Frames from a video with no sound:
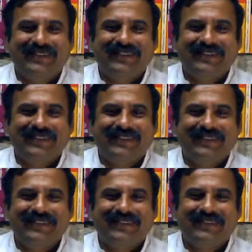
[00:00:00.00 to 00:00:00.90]

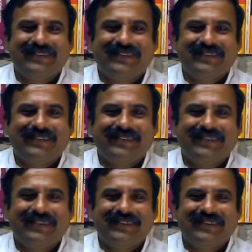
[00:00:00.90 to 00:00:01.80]

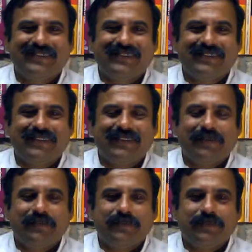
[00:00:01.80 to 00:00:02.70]

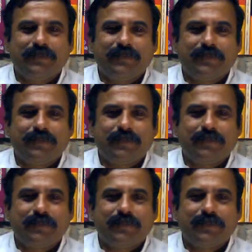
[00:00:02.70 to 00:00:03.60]

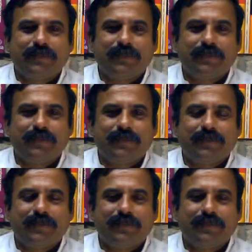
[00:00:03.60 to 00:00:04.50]

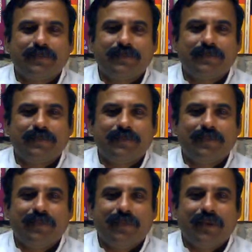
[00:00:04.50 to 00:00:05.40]

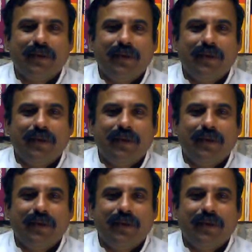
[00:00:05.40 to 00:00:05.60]
Nobody speaks.